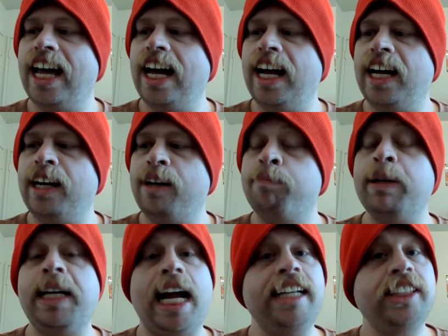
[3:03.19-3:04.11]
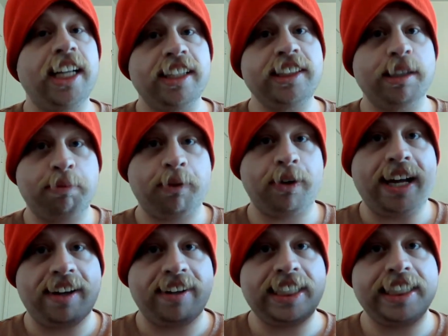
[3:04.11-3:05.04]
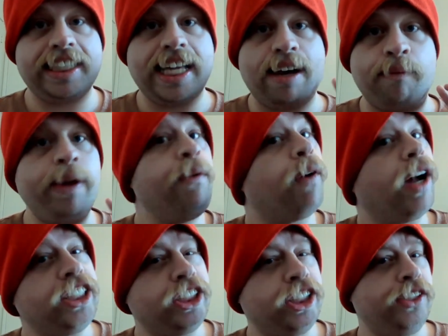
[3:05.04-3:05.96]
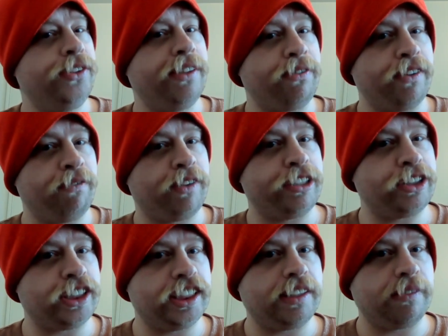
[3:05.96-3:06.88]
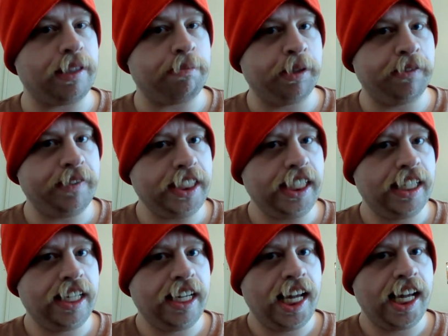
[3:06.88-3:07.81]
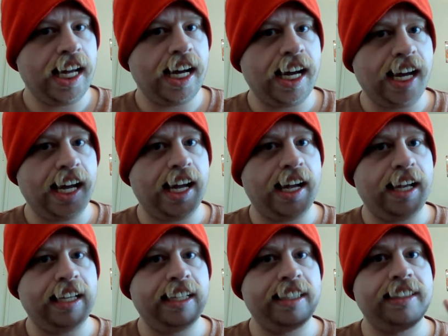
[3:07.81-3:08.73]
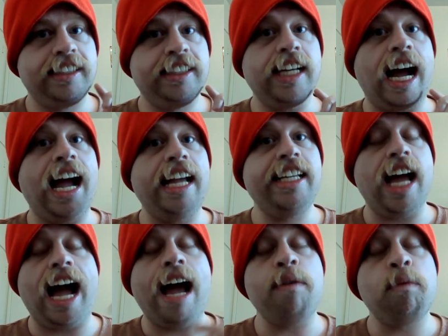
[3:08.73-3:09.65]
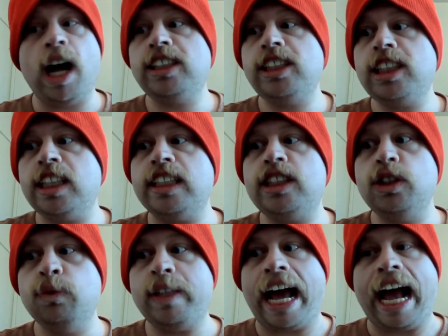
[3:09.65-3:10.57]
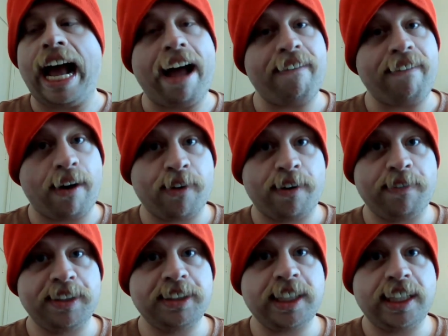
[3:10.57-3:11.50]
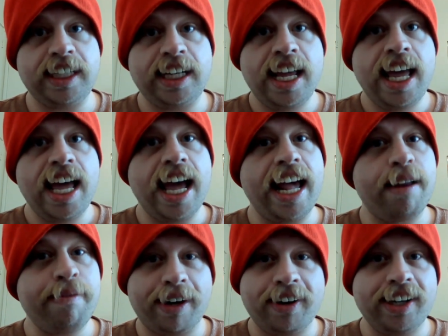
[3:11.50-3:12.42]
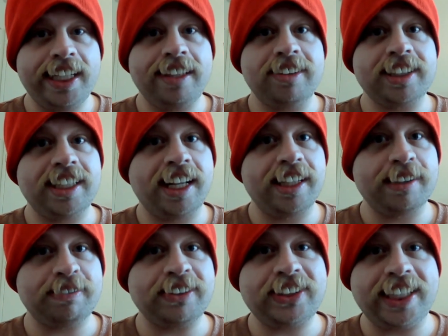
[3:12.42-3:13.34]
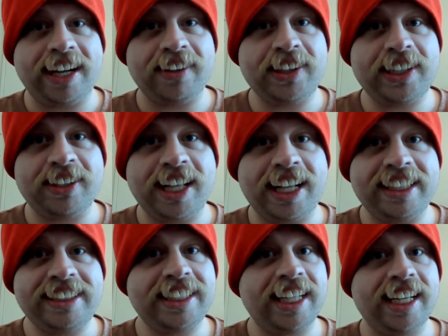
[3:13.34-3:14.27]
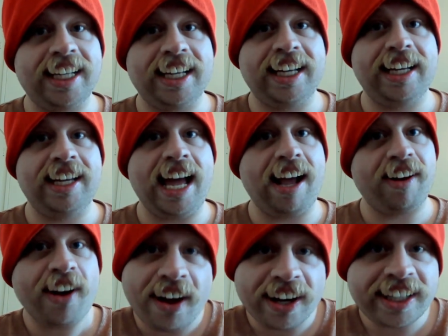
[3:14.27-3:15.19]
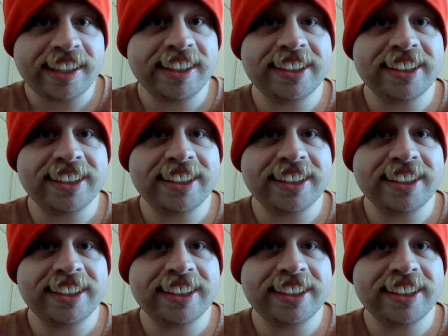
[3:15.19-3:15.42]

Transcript: But I should also point out that we watched two different versions of the movie. I watched the 2.5 hour version, and apparently there's another version out there that's how long?